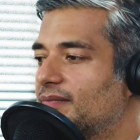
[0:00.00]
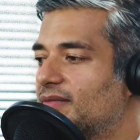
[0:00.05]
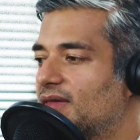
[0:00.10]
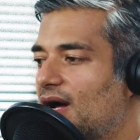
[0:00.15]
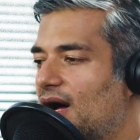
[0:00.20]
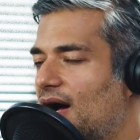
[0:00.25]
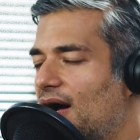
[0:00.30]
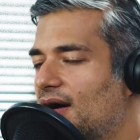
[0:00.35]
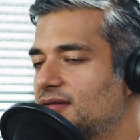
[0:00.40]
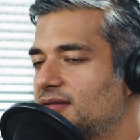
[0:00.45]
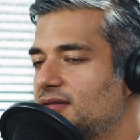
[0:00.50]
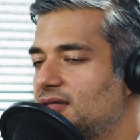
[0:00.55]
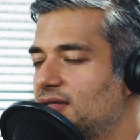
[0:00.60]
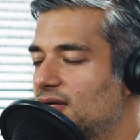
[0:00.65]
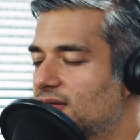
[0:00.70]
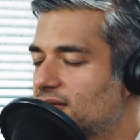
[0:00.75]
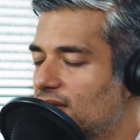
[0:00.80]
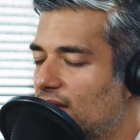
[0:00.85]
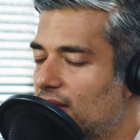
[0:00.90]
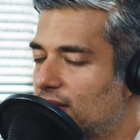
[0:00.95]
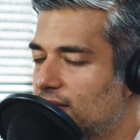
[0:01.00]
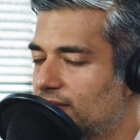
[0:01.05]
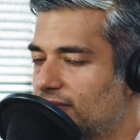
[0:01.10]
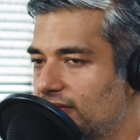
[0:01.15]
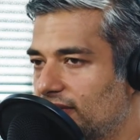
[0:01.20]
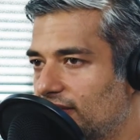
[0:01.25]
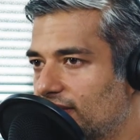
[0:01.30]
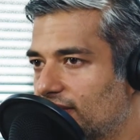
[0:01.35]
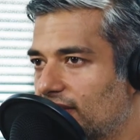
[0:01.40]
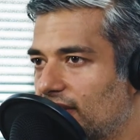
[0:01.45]
Oxy does help,
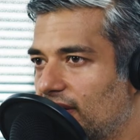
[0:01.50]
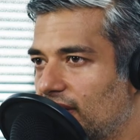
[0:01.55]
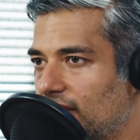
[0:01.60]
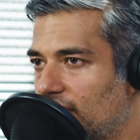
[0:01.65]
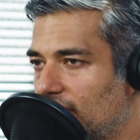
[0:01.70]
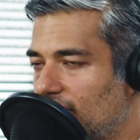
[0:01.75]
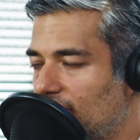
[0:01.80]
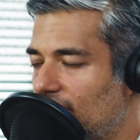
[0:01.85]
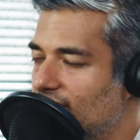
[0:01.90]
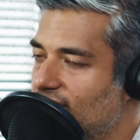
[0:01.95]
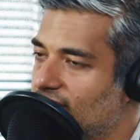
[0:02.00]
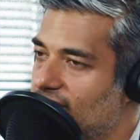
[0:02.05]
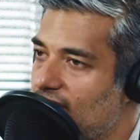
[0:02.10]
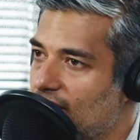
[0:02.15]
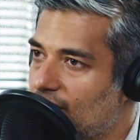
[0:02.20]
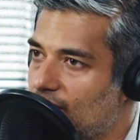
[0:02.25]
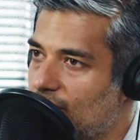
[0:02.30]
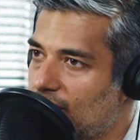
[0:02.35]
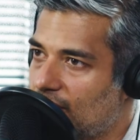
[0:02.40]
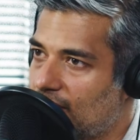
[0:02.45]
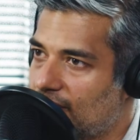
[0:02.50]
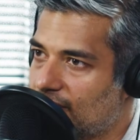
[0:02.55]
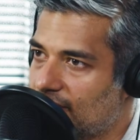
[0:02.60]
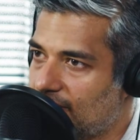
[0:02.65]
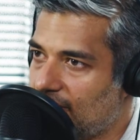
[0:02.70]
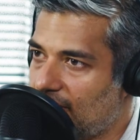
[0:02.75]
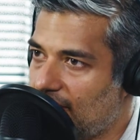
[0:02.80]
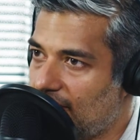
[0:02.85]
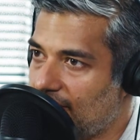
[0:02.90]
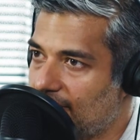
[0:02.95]
but you're right. It doesn't take away all the
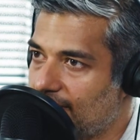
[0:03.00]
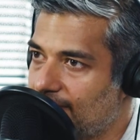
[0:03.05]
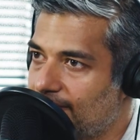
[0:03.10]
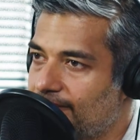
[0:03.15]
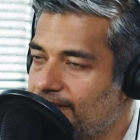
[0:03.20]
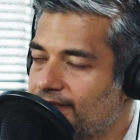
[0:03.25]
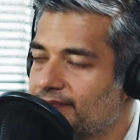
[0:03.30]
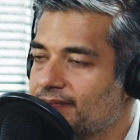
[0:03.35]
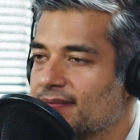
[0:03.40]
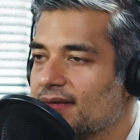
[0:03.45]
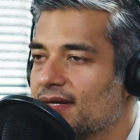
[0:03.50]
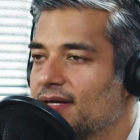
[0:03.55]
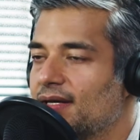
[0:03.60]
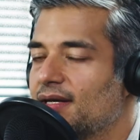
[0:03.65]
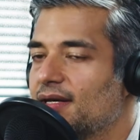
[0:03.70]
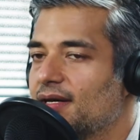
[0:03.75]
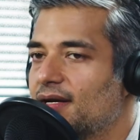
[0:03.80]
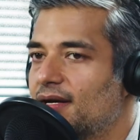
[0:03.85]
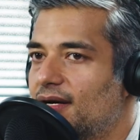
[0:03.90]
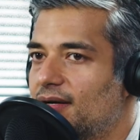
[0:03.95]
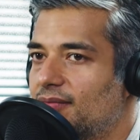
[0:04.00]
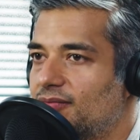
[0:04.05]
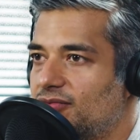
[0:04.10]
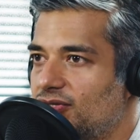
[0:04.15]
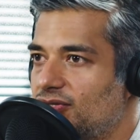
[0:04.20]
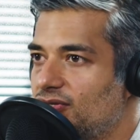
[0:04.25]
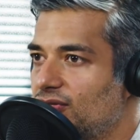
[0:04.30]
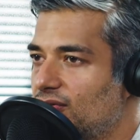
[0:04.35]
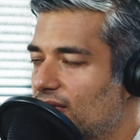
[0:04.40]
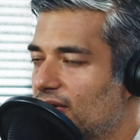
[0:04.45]
pain.
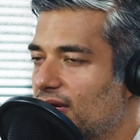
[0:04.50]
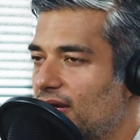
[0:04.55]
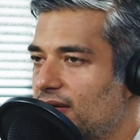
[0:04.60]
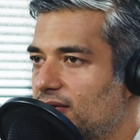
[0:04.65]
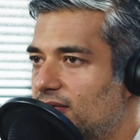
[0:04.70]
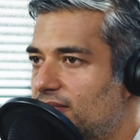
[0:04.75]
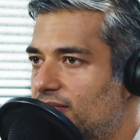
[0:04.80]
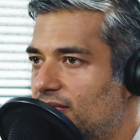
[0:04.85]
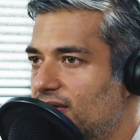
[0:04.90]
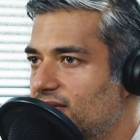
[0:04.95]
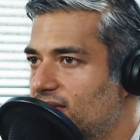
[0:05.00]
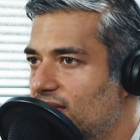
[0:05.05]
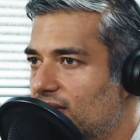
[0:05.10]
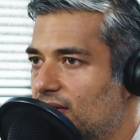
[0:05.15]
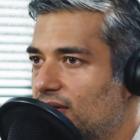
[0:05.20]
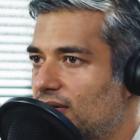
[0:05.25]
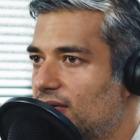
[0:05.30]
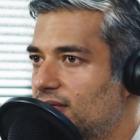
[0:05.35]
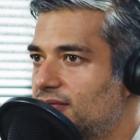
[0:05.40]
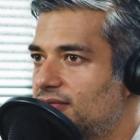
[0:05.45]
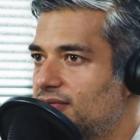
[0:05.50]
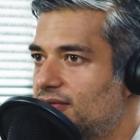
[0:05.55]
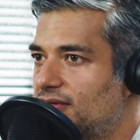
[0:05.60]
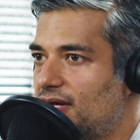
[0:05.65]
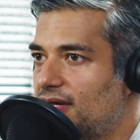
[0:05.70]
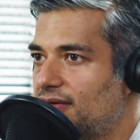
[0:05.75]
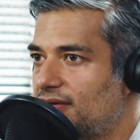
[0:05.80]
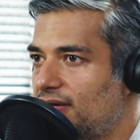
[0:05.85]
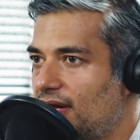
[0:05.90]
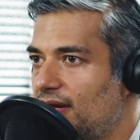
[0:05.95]
Did you look at your breast at all
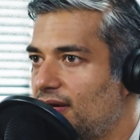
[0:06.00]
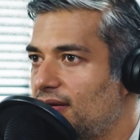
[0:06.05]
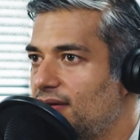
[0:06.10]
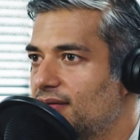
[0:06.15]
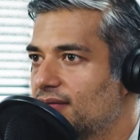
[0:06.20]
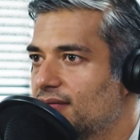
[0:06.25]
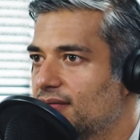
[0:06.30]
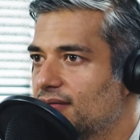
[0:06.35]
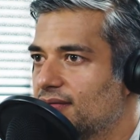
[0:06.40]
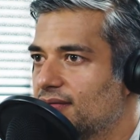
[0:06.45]
that day?